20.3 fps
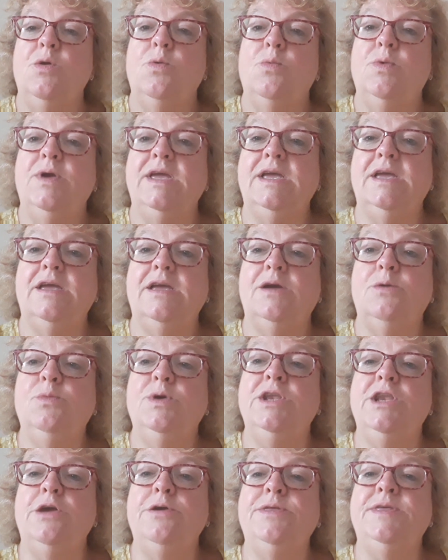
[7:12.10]
we're uh,
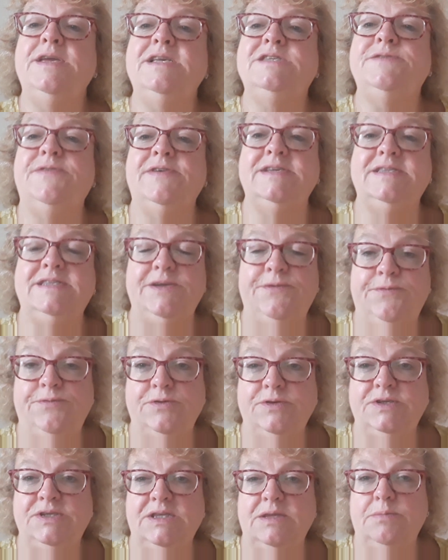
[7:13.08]
we know things are very
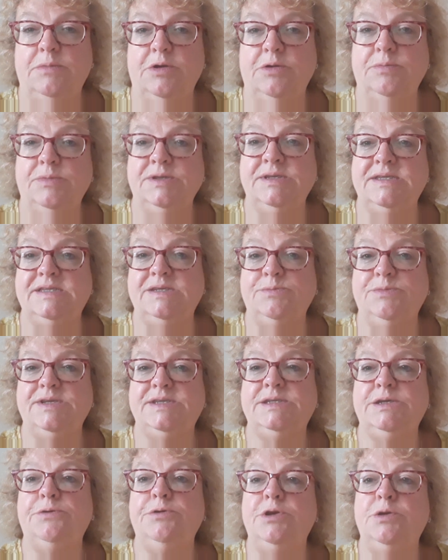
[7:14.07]
different at the moment and we're
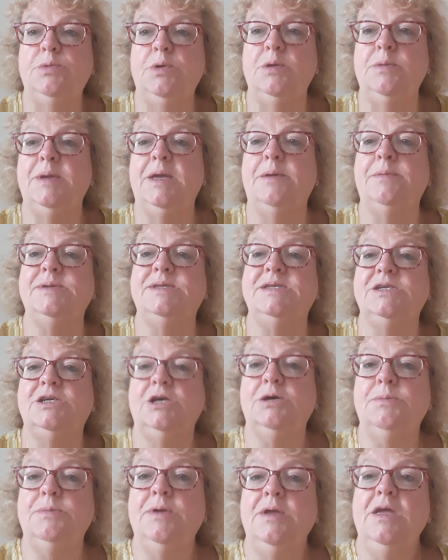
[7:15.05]
sorry you won't be able to
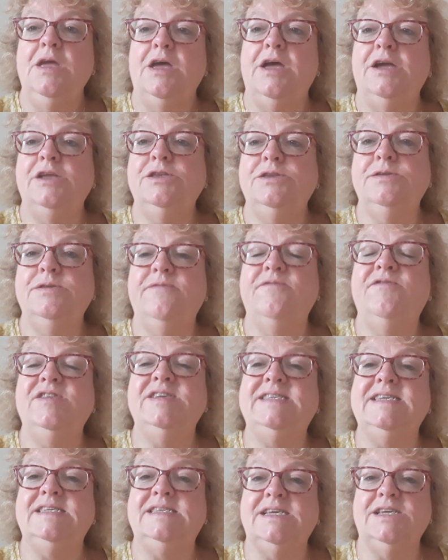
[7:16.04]
come and
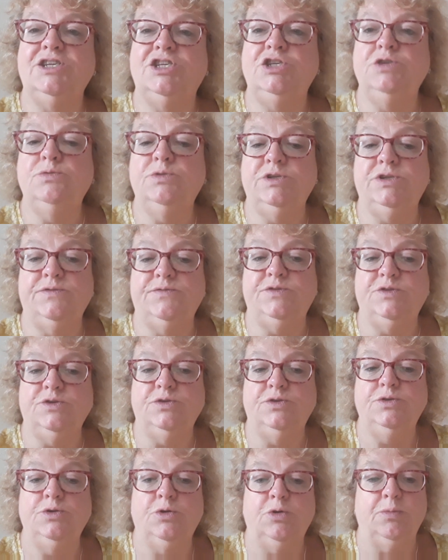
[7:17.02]
visit as you would have
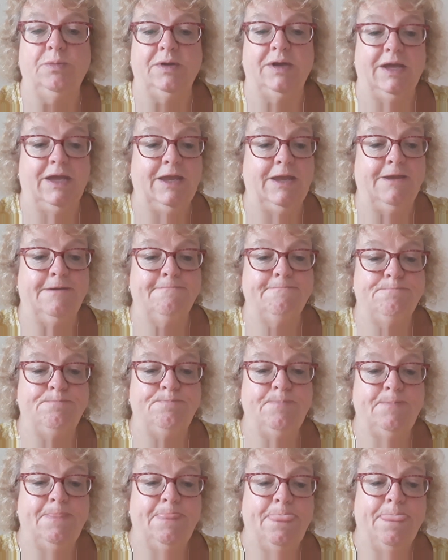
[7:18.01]
done normally
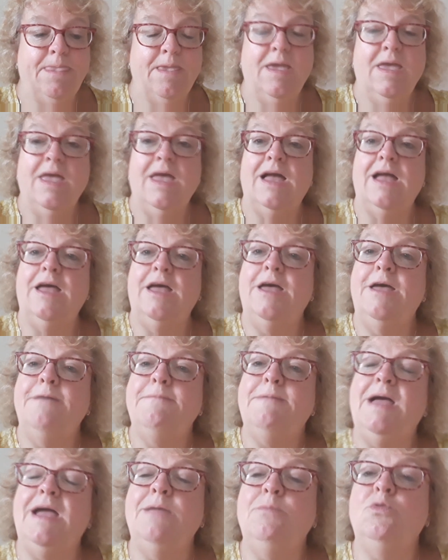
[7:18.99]

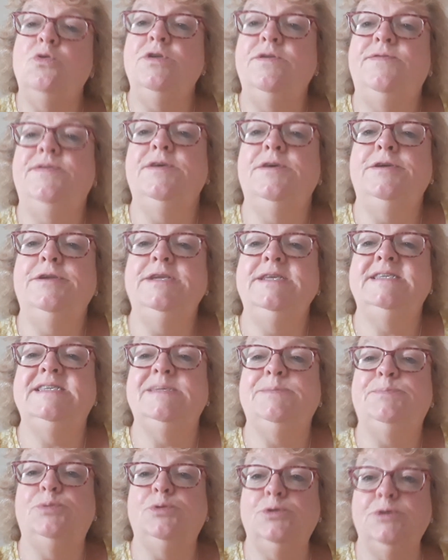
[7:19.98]
um, i'm one of the learning
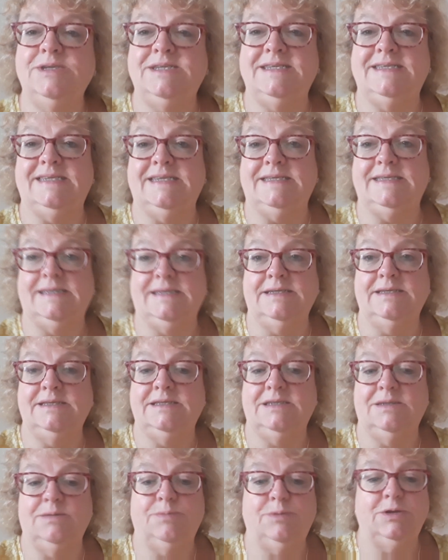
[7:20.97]
support
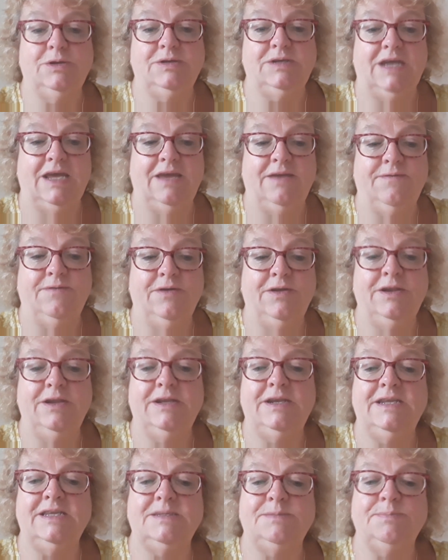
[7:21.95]
assistants at Bude haven
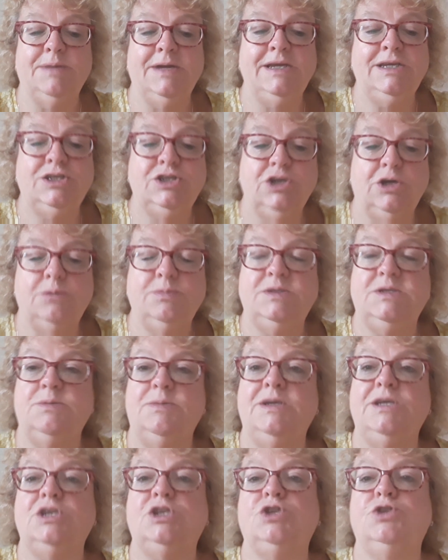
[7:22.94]
and it's my job to
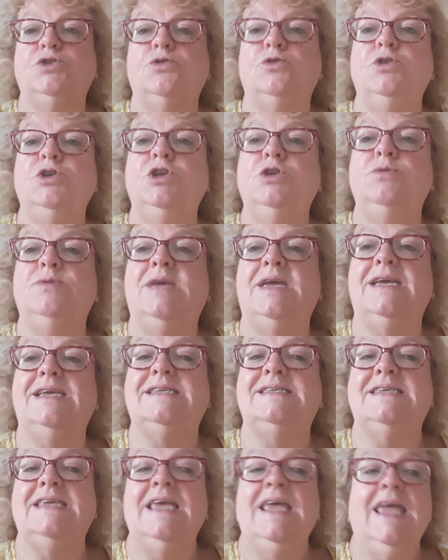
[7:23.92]
make sure you
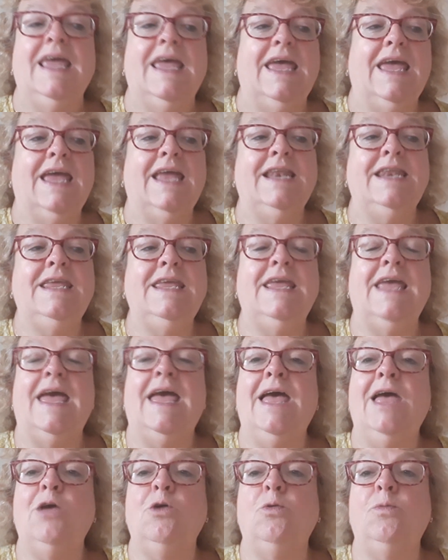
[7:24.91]
get any
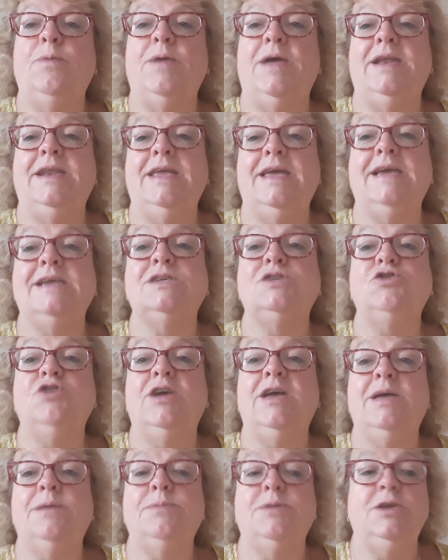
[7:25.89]
help any extra
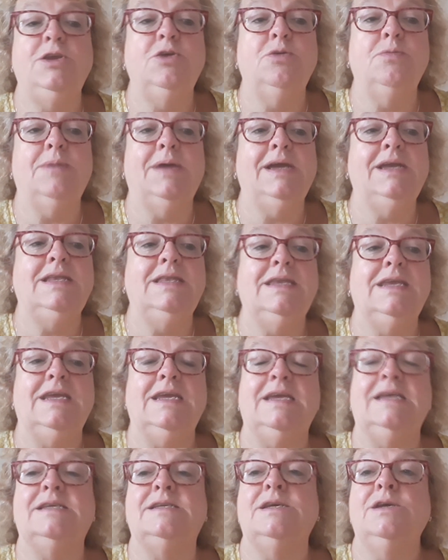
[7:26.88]
help that you might
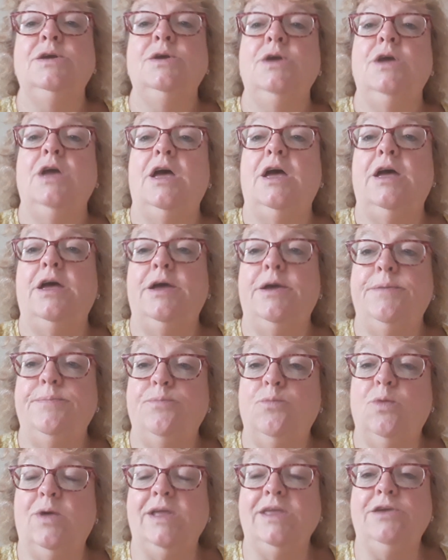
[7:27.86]
need
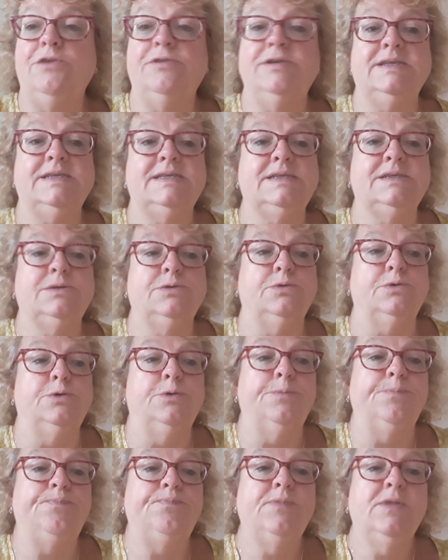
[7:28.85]
um, while you're in
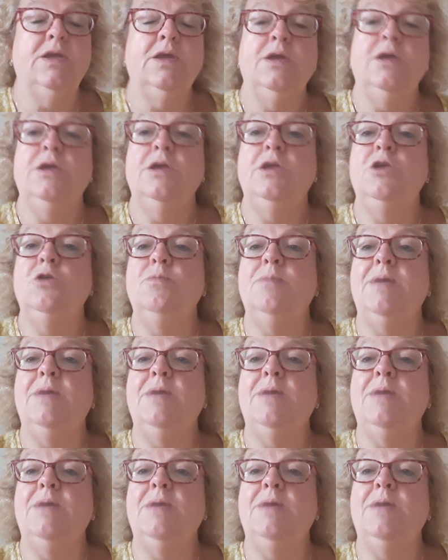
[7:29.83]
school you